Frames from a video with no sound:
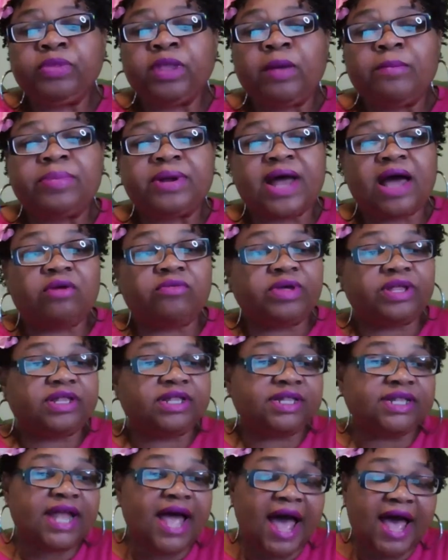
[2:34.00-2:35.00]
But I would
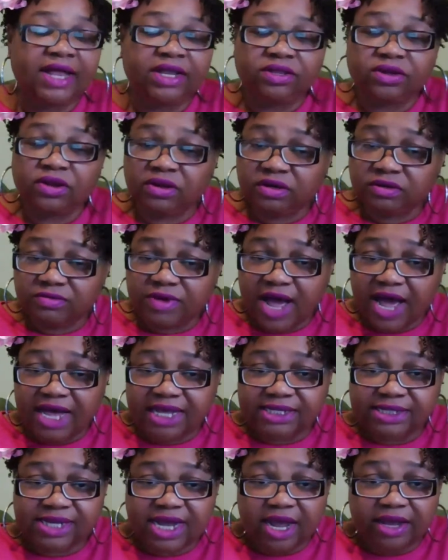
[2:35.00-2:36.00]
not
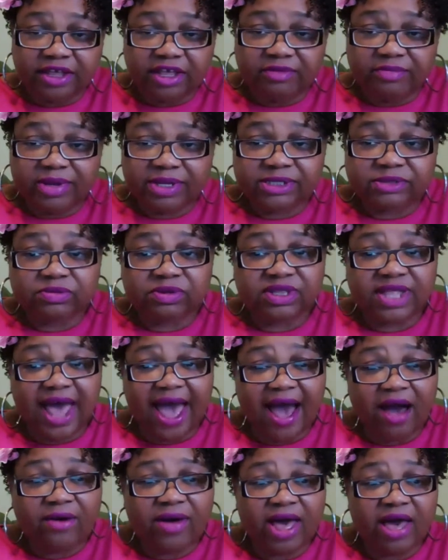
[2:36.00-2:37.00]
notarize documents
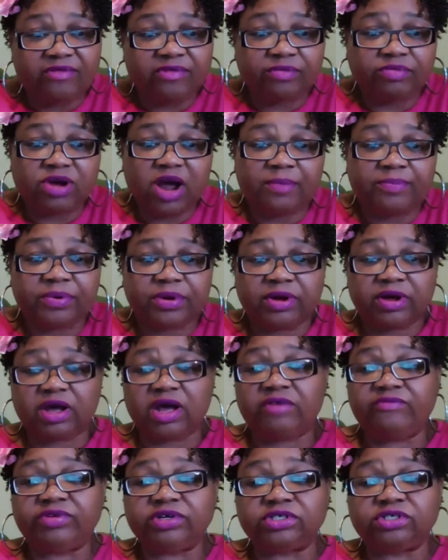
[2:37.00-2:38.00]
without having proper
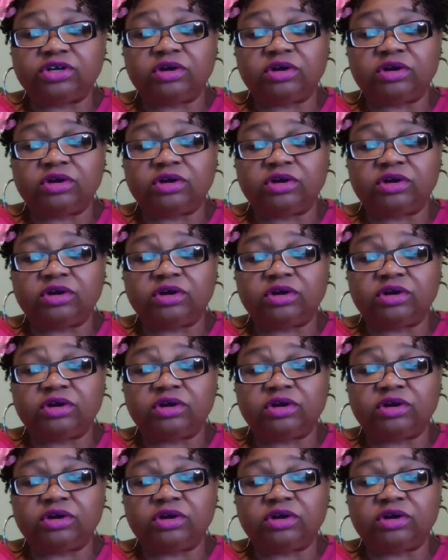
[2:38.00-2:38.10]
coverage,